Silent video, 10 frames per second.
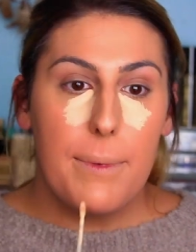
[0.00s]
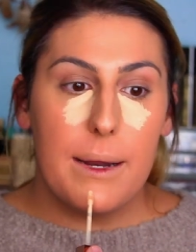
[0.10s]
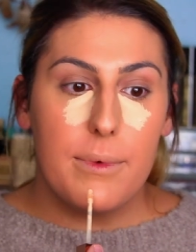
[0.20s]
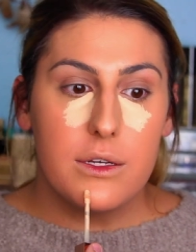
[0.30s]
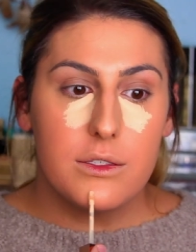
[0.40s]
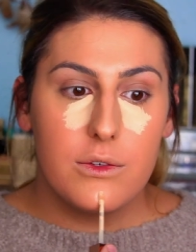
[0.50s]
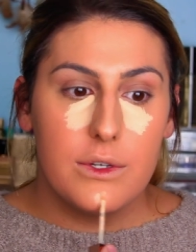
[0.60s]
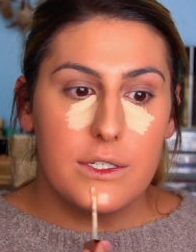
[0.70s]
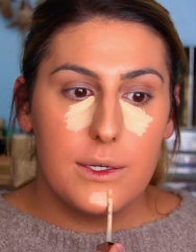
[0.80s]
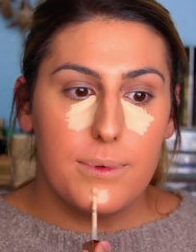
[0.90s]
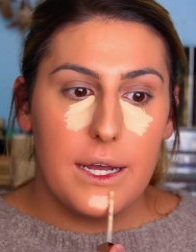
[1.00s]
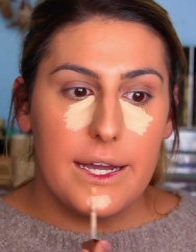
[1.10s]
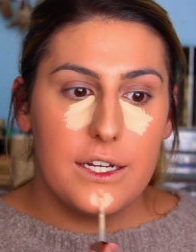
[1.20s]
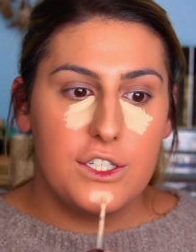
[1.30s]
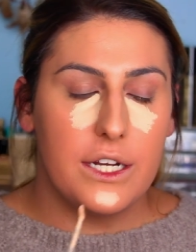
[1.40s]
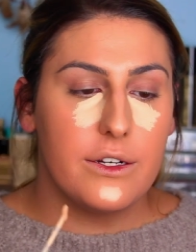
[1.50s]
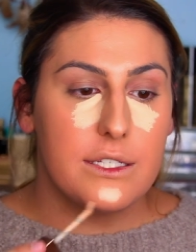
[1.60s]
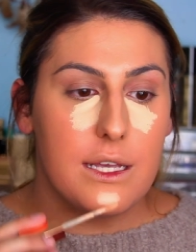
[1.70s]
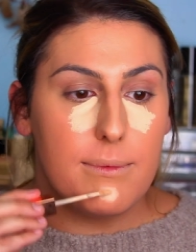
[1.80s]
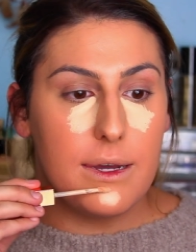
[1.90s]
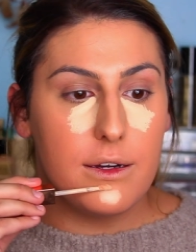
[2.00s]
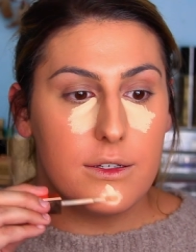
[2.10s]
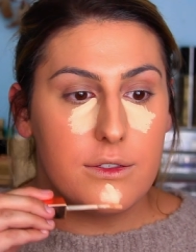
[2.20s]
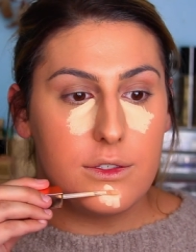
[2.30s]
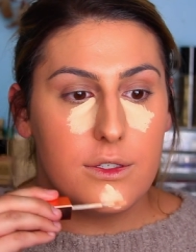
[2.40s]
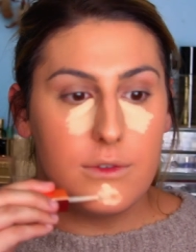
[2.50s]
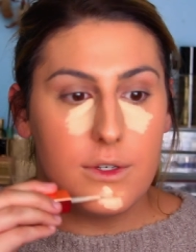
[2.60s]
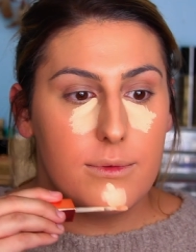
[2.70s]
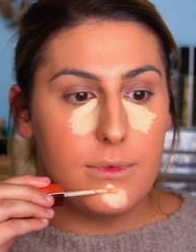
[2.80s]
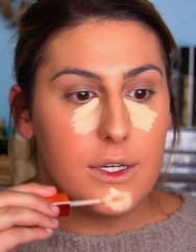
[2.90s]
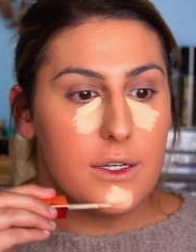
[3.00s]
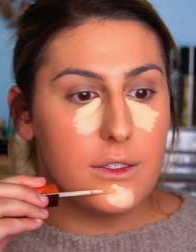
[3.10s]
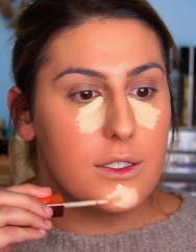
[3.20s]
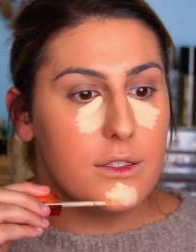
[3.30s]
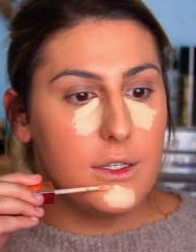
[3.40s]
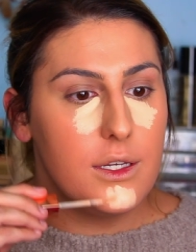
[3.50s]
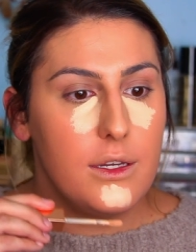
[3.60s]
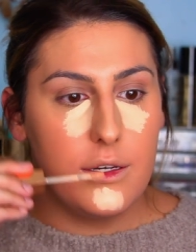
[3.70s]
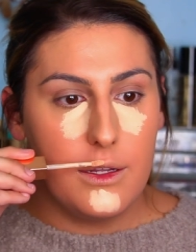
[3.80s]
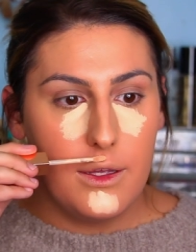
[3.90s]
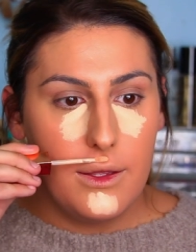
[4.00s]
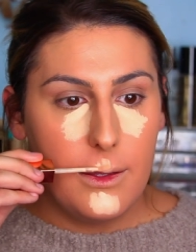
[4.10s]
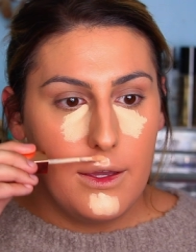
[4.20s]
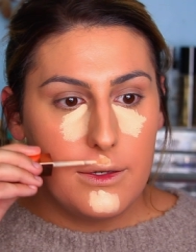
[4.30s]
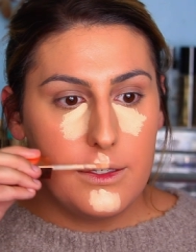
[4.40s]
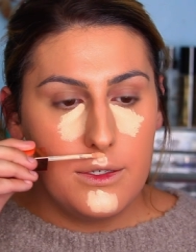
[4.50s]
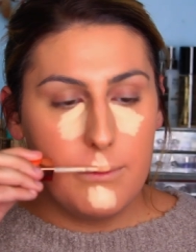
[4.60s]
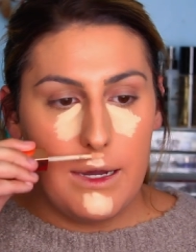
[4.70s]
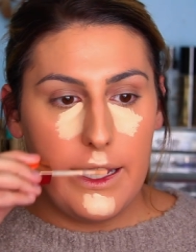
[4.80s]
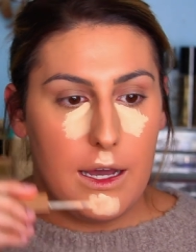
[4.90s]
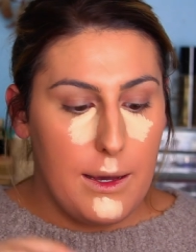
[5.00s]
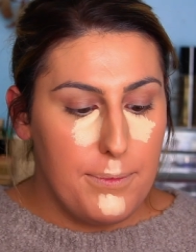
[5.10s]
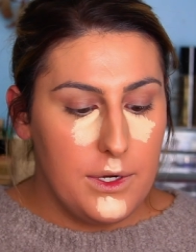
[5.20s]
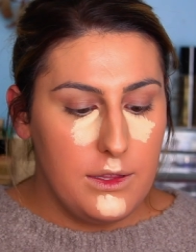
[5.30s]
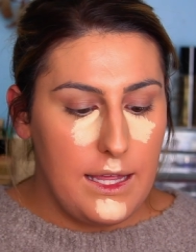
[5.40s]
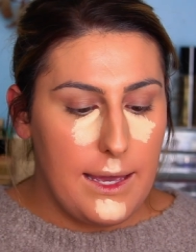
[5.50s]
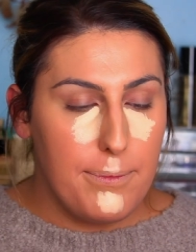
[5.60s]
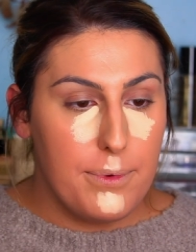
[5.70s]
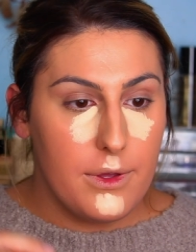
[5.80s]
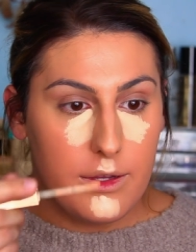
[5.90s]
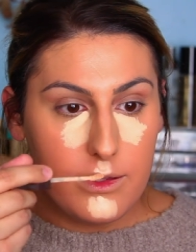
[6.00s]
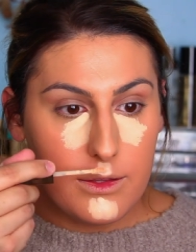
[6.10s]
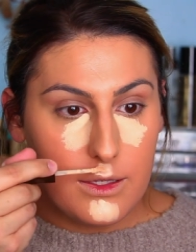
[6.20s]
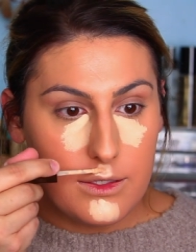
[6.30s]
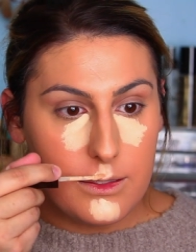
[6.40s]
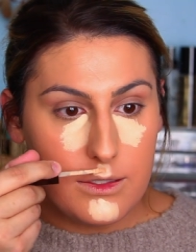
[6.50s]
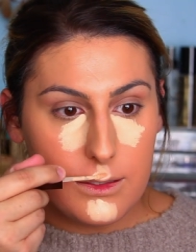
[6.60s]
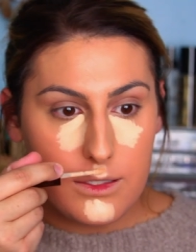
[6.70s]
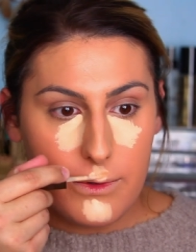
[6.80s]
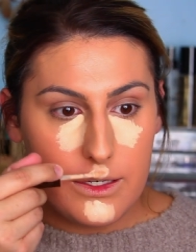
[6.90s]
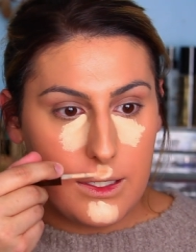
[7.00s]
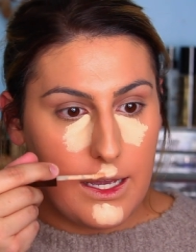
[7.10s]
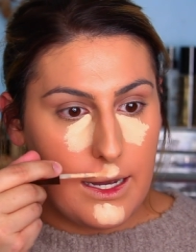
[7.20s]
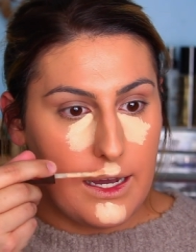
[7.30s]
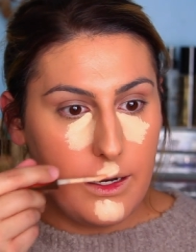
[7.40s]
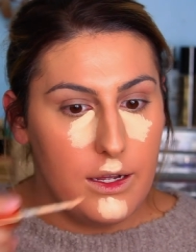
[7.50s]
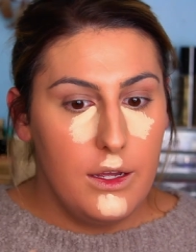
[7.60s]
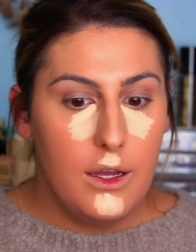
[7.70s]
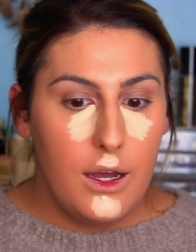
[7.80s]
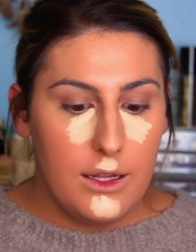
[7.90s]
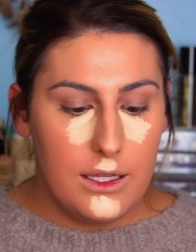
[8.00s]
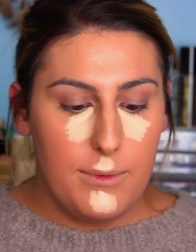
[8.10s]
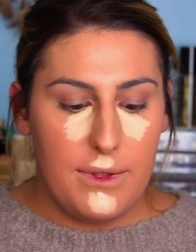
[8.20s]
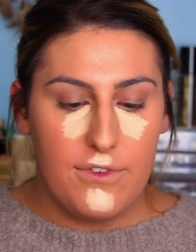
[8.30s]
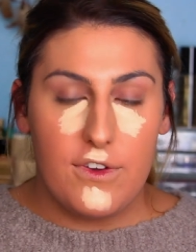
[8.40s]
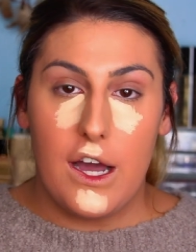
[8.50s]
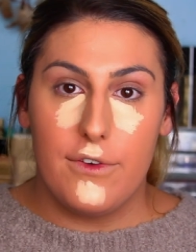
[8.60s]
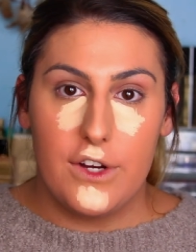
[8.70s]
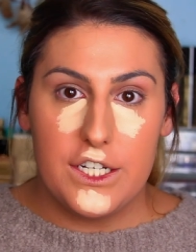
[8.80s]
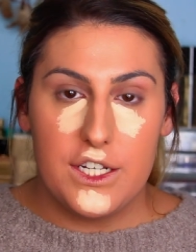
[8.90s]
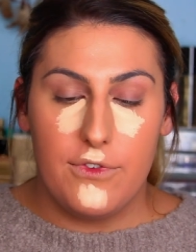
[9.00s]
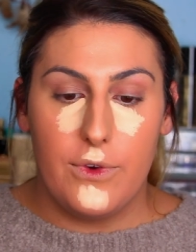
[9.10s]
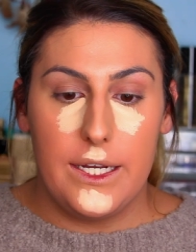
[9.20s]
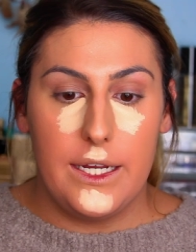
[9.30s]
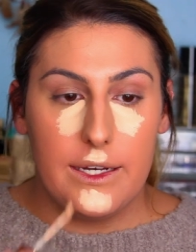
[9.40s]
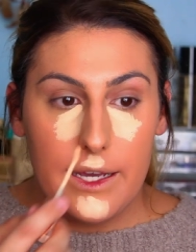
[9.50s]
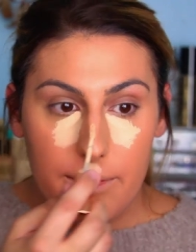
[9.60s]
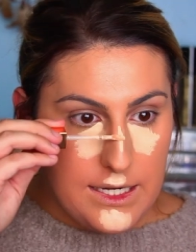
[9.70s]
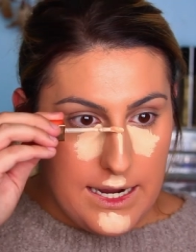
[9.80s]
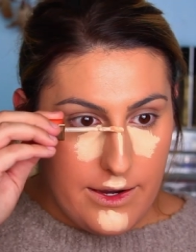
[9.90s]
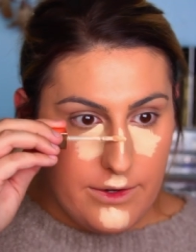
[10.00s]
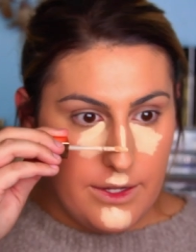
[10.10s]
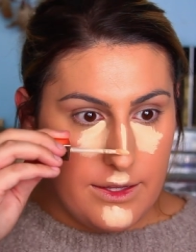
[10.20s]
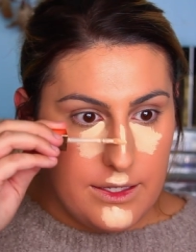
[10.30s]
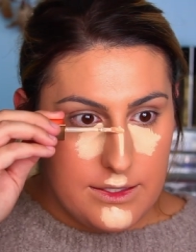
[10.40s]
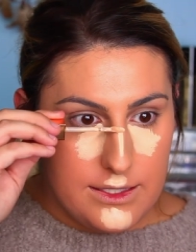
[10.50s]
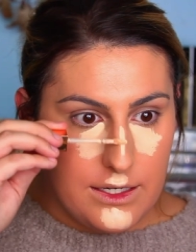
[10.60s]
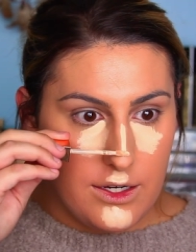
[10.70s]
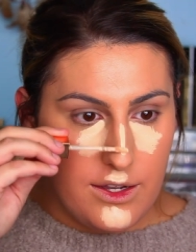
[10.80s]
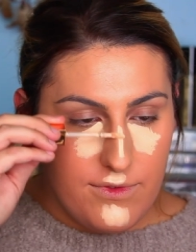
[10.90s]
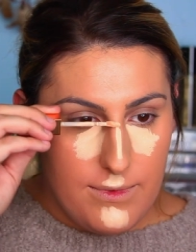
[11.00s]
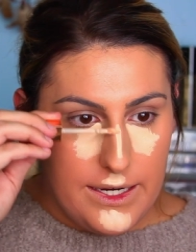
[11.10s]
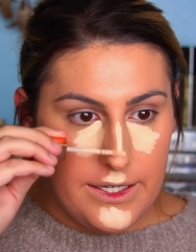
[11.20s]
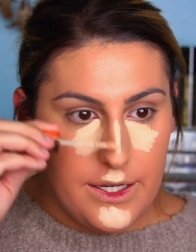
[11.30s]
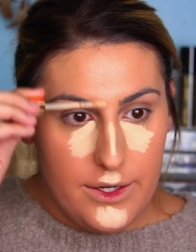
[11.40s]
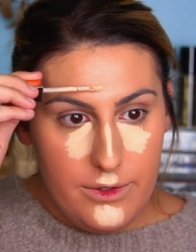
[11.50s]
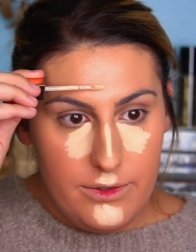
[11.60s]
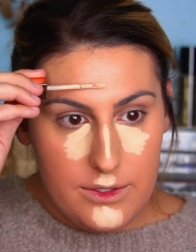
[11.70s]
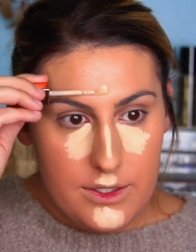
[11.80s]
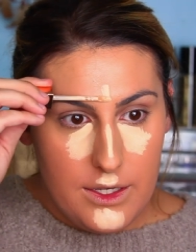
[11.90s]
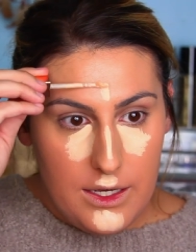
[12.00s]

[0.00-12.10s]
but I'm also going to apply a generous amount to my chin, to my upper lip. This is just going to add a little bit of coverage if we need it. Down the center of my nose,